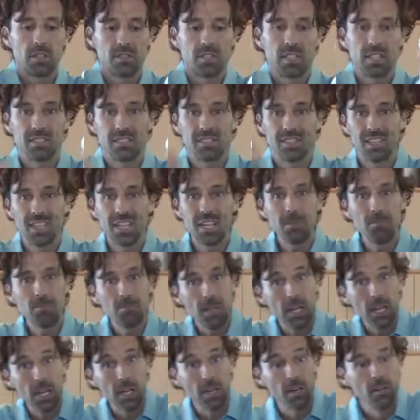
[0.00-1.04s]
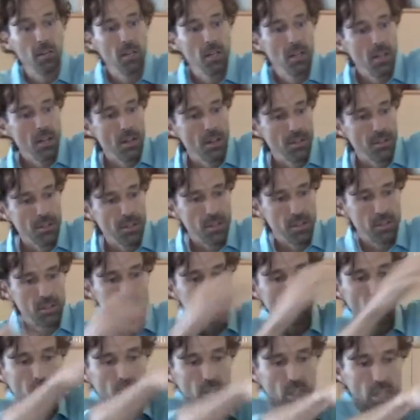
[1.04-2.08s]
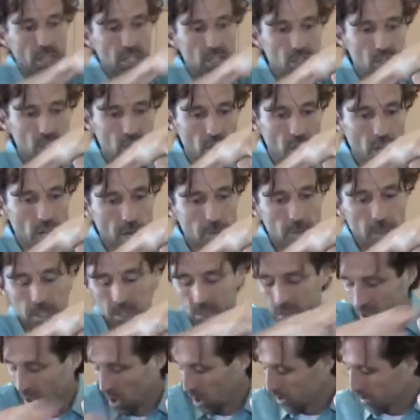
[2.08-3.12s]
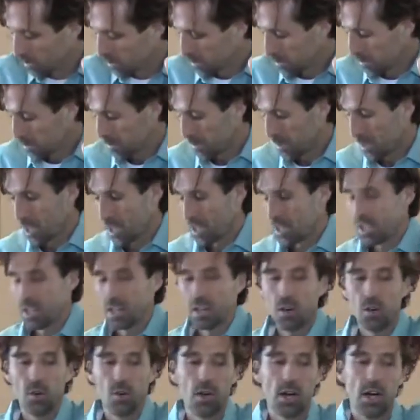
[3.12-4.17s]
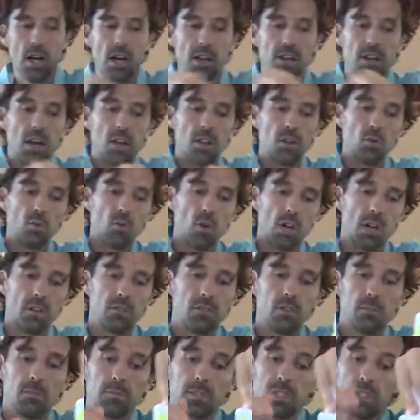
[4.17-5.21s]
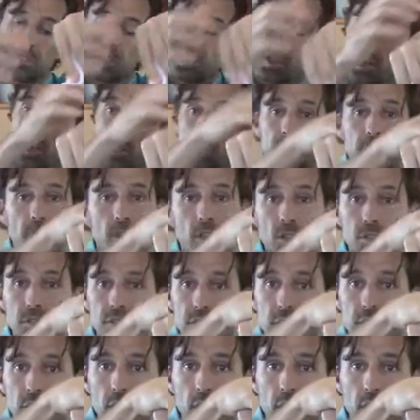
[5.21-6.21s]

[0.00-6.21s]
that's keeping the circulation inhibited. So, you know, another one of them, just cooked foods.